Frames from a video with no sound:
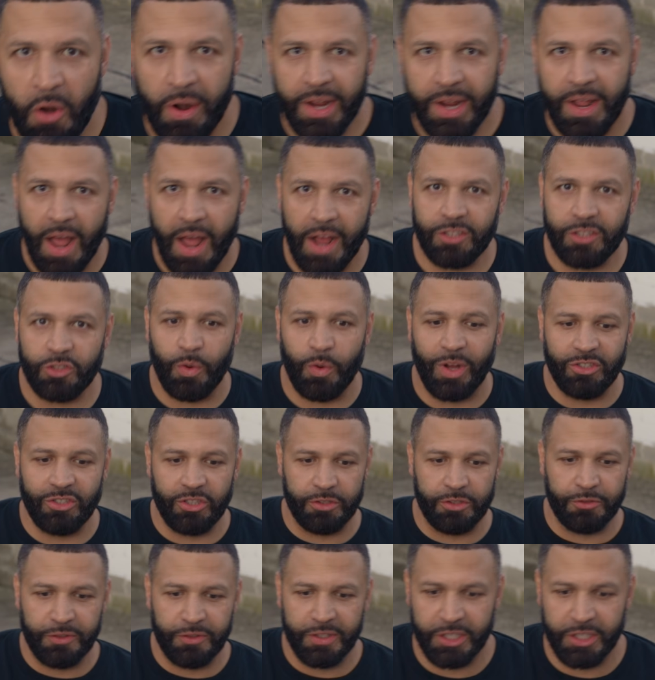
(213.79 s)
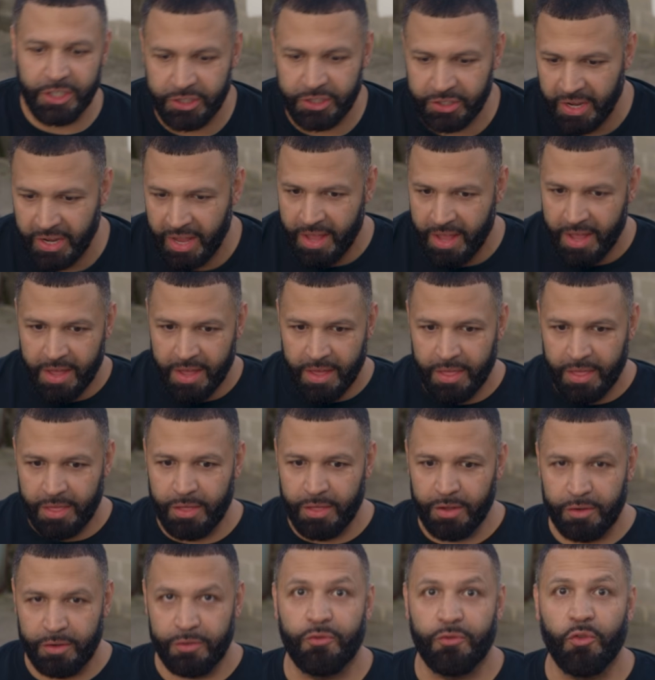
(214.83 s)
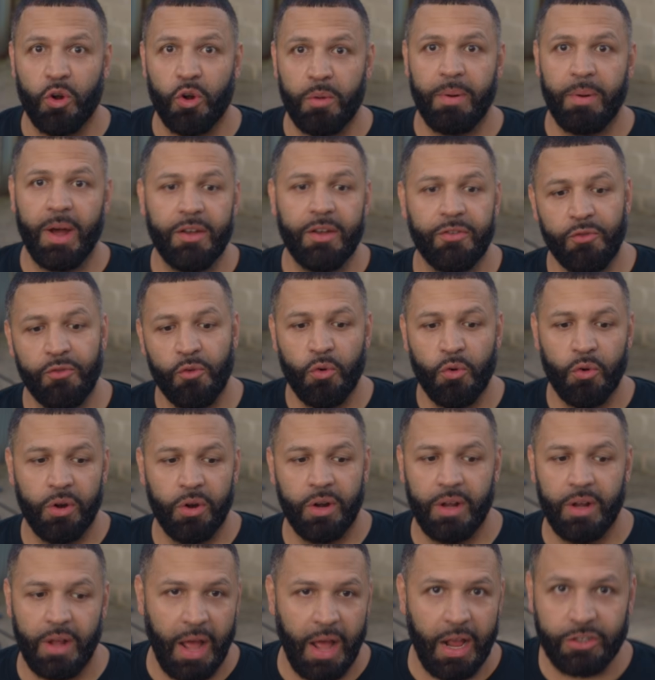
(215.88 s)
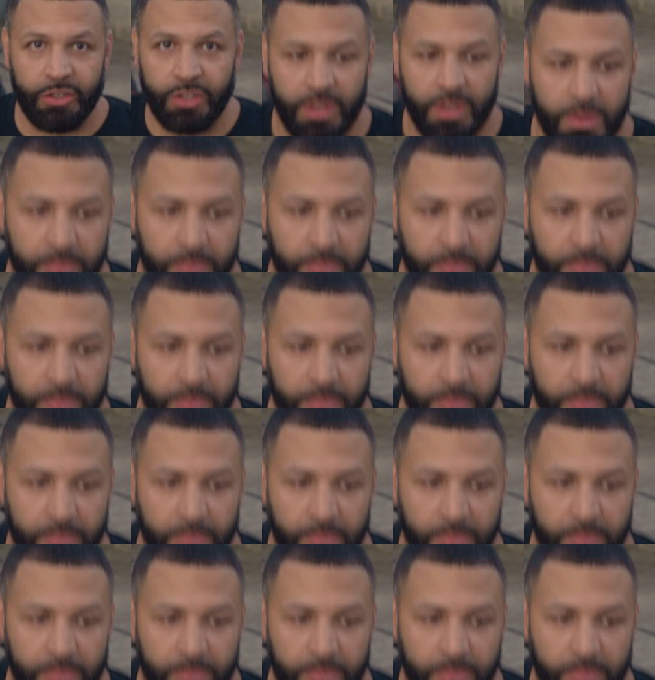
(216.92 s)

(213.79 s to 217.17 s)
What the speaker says: right, guys, so I just finished the 4x4. Actually,